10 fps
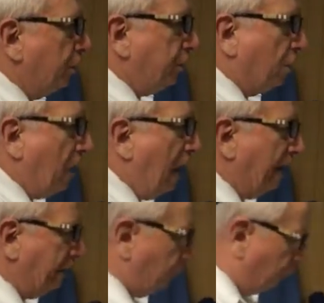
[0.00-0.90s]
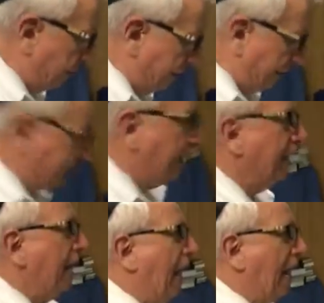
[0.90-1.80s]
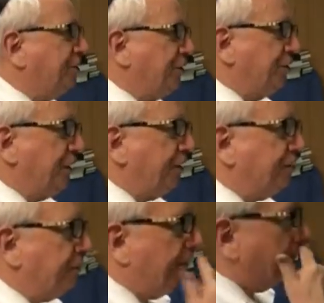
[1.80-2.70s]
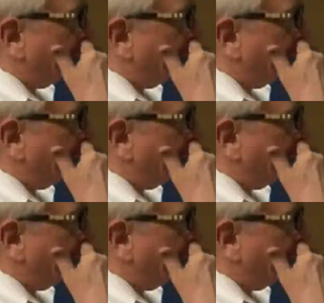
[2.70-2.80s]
Yohanan when he exegetes